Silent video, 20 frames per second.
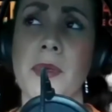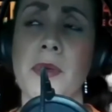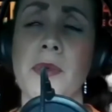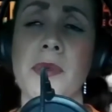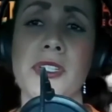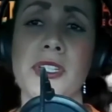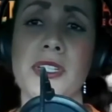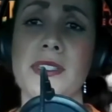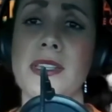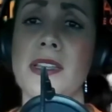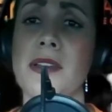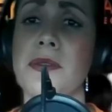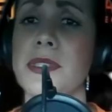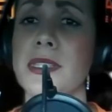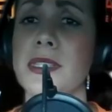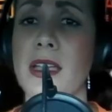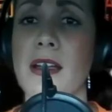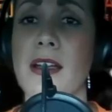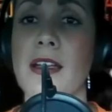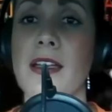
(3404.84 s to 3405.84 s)
one. She said it was
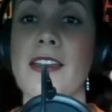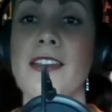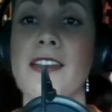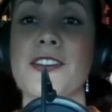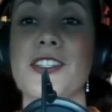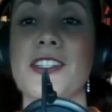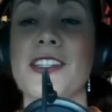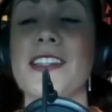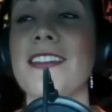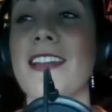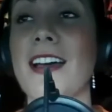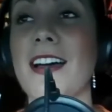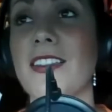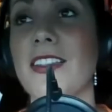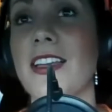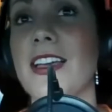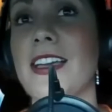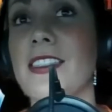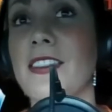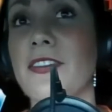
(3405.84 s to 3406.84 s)
scary. She did not
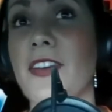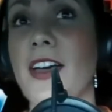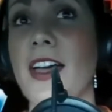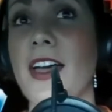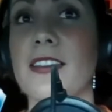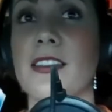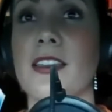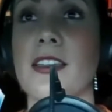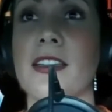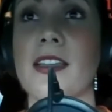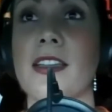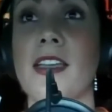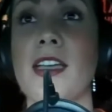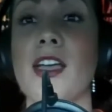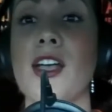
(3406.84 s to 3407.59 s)
like the fact that